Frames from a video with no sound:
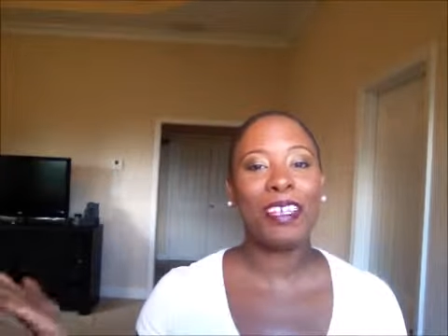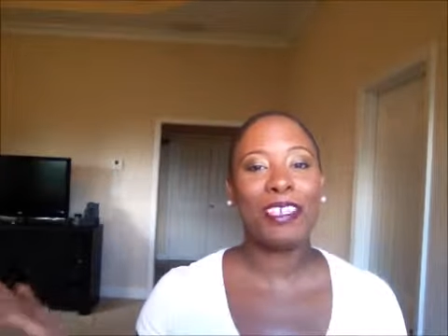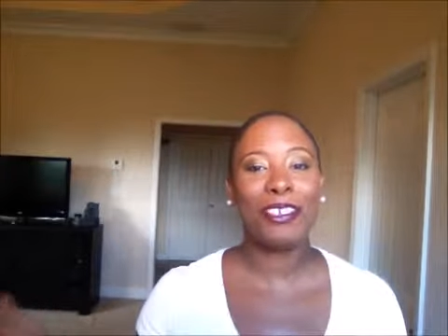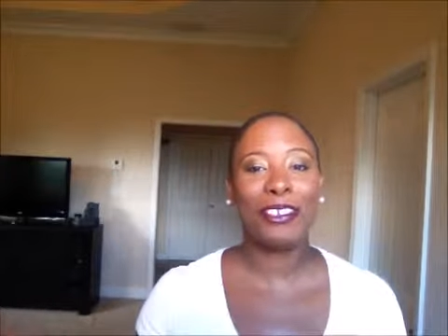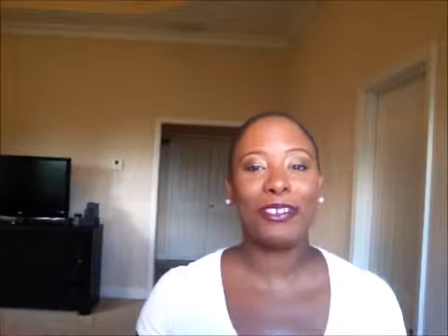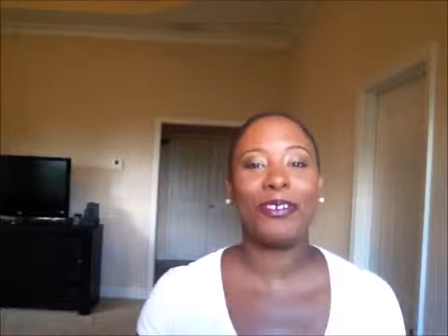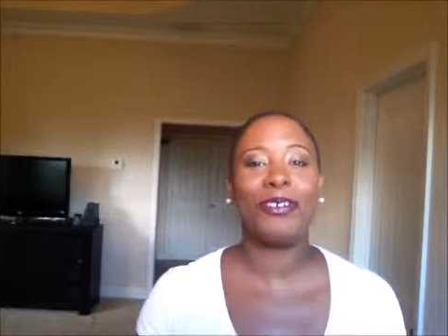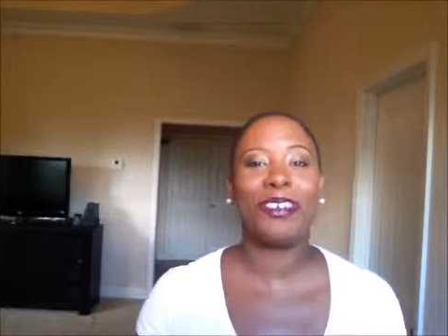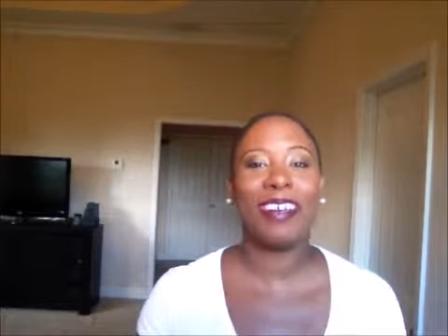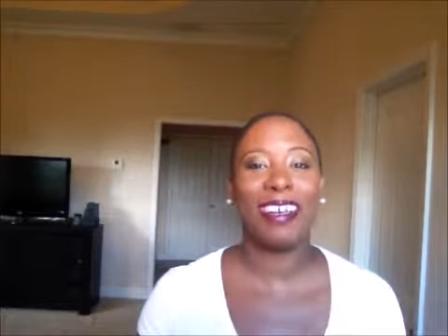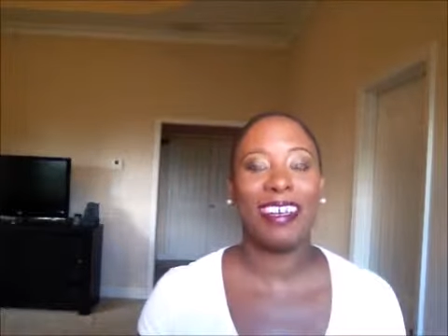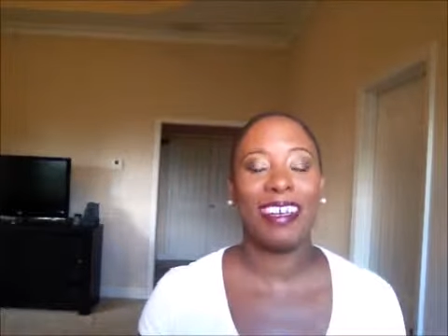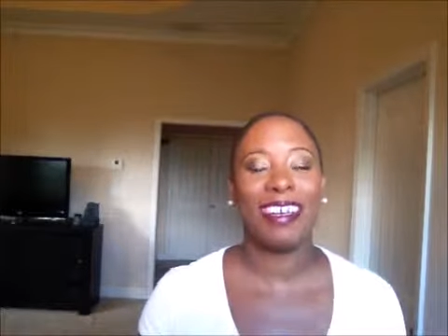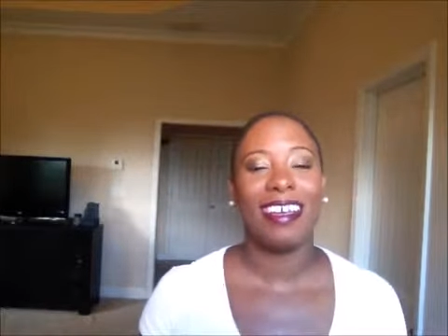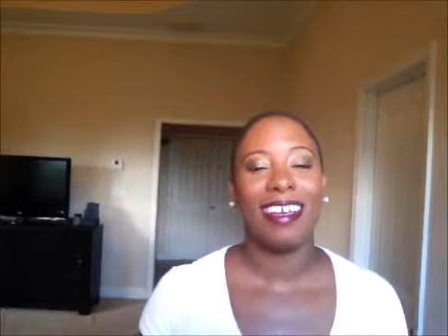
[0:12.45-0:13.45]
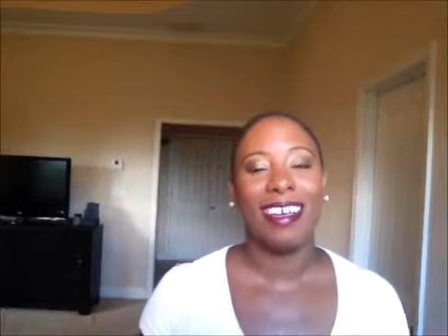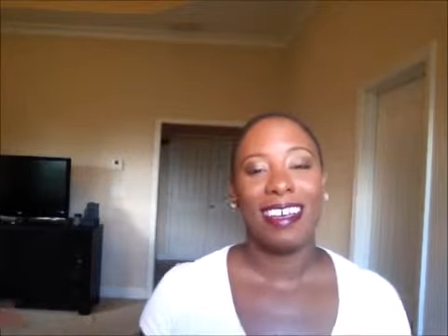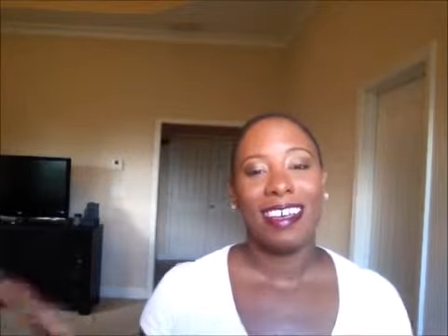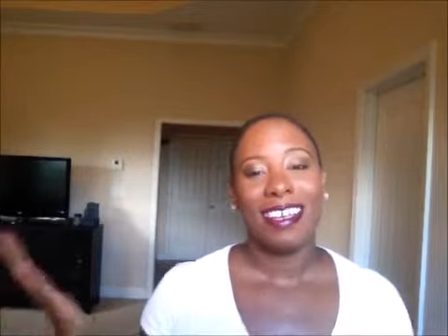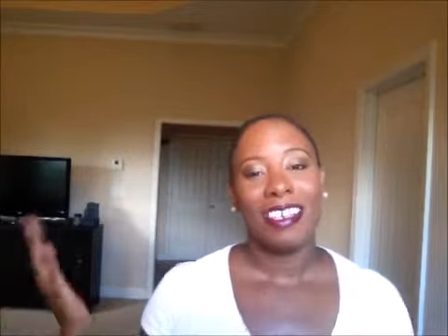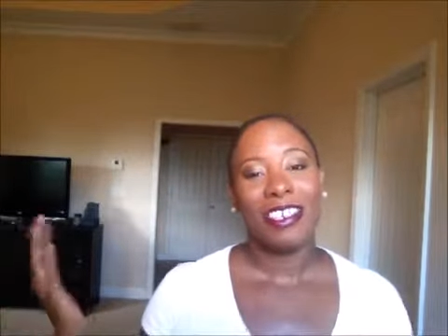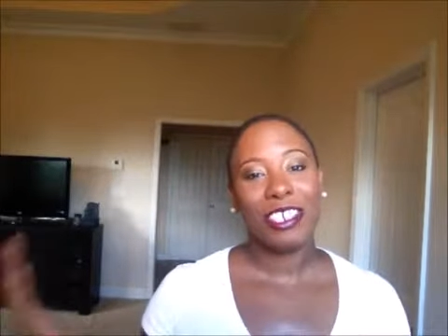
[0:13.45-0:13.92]
enjoying
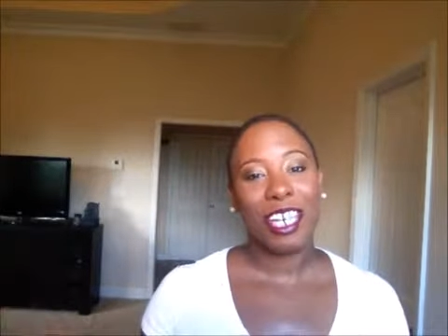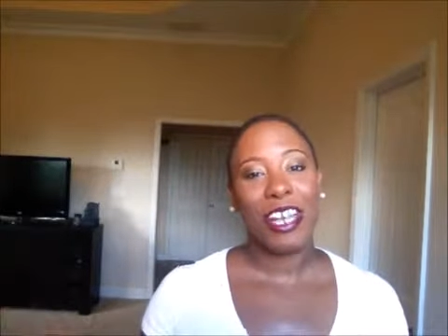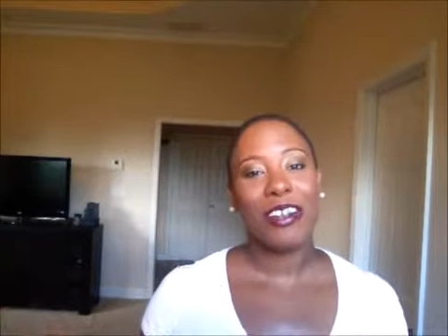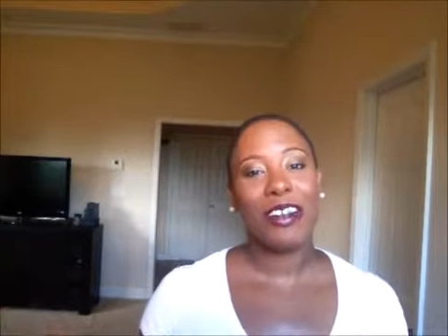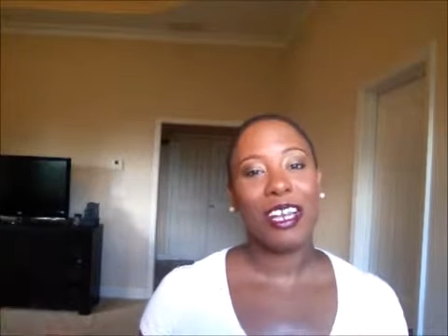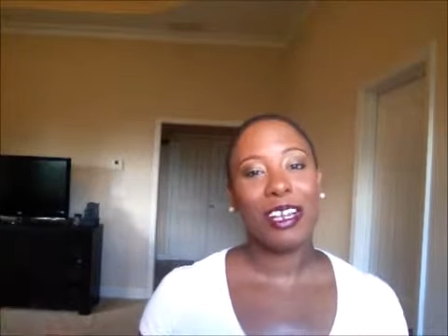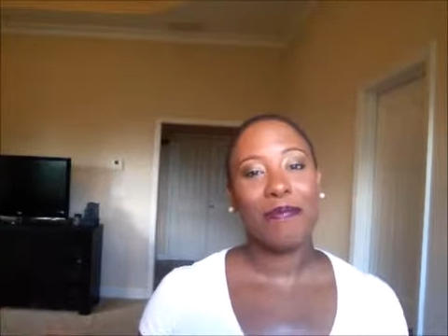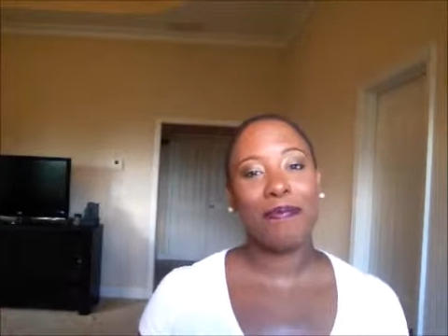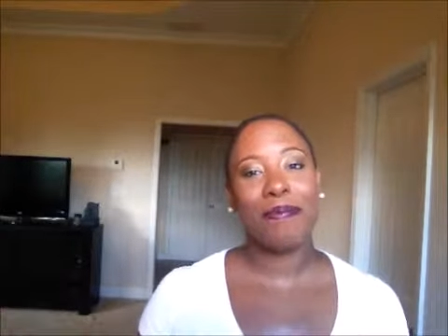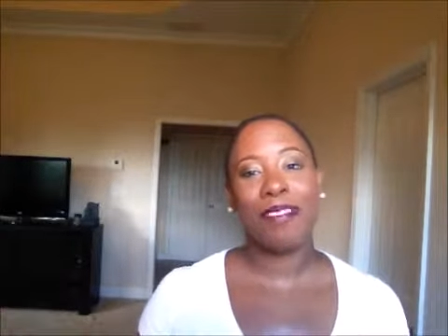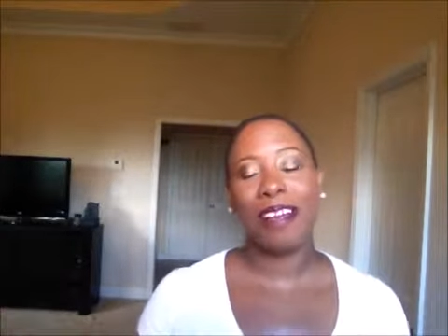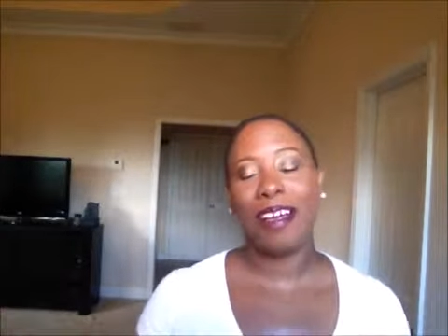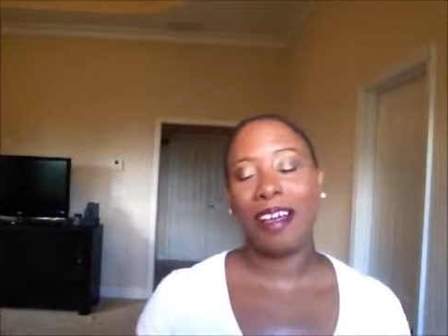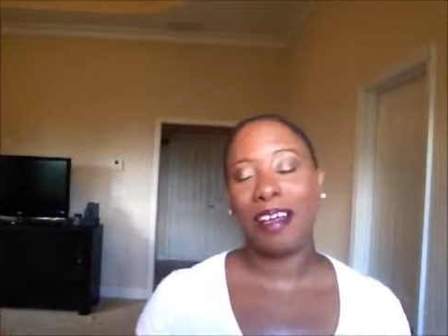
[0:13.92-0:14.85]
sharing